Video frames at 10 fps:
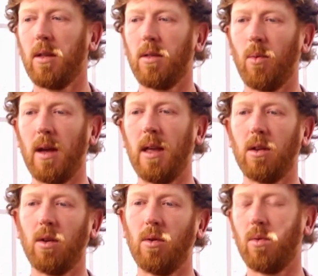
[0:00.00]
The way they
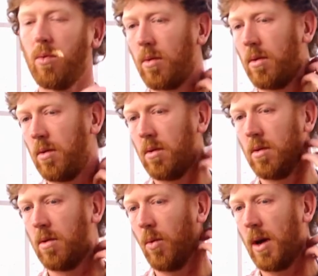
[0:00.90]
do,
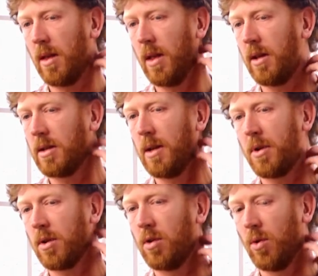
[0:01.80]
the way that they
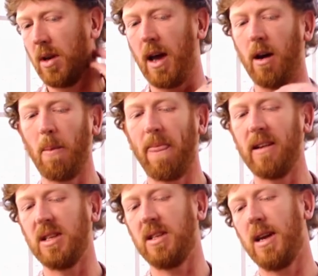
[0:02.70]
typically do it now
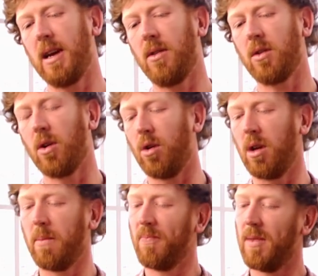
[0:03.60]
is they take out the
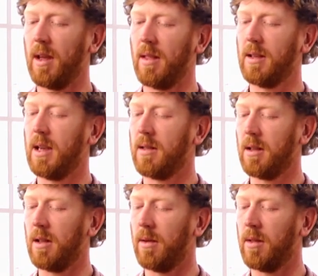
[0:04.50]
colon and they take
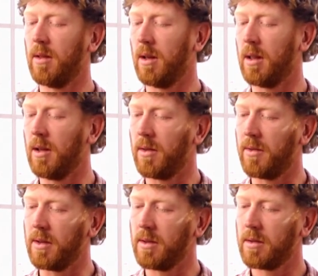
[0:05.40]
the, uh, the length of
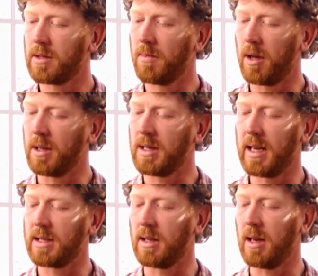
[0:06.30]
the small
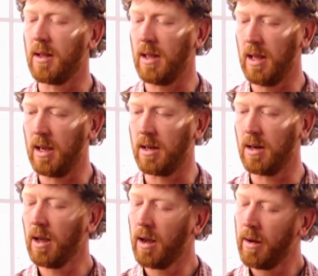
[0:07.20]
intestine at the end,
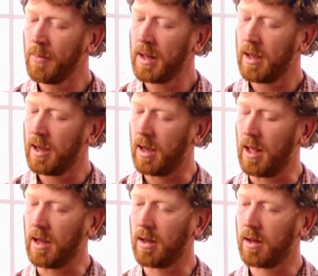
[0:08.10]
and
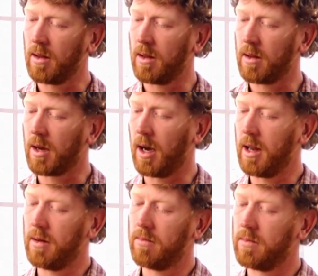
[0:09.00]
they cut
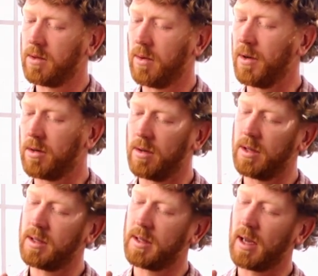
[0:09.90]
it. So picture
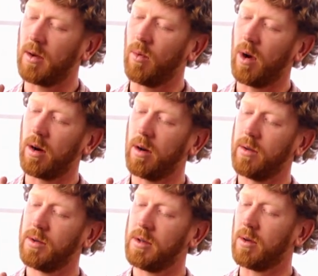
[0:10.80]
this is like a water
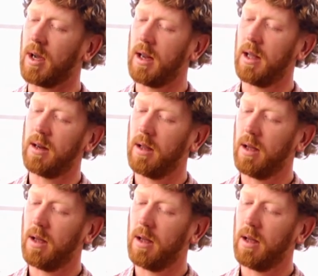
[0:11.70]
hose. You cut it,